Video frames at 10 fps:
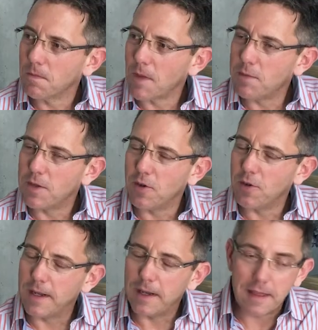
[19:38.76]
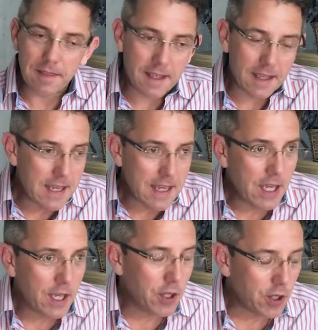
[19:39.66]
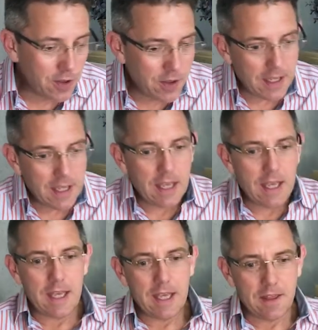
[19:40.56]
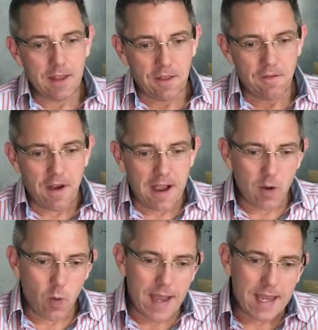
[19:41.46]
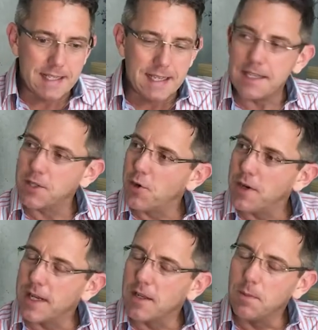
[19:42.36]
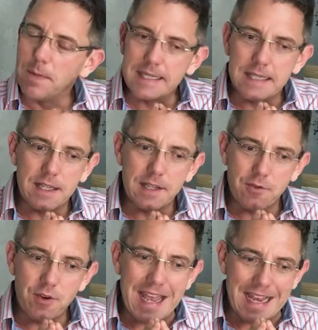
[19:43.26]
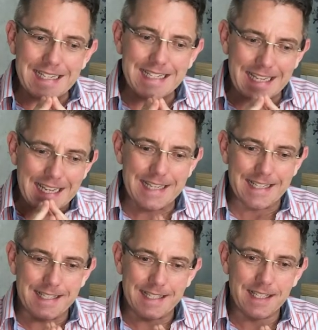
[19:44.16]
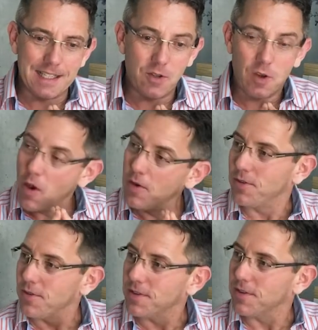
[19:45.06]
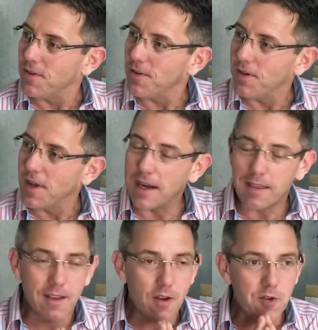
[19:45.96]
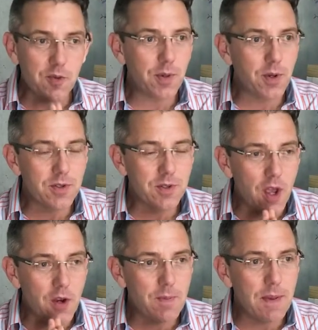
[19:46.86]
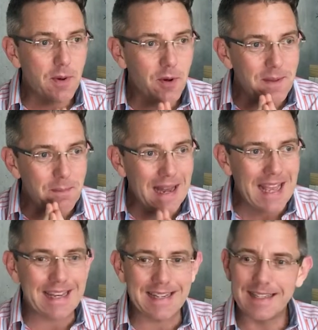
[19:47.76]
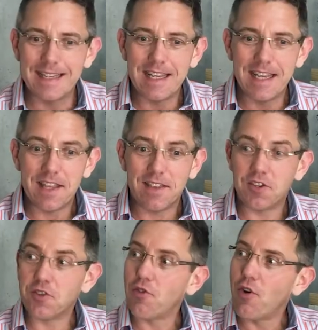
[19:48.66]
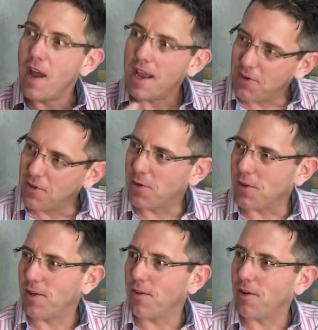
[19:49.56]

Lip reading: Absolutely. And I think, the find a way is critical, but the reality is you can't do this on your own. And I think entrepreneurs are the only people on the planet that try and do it on their own.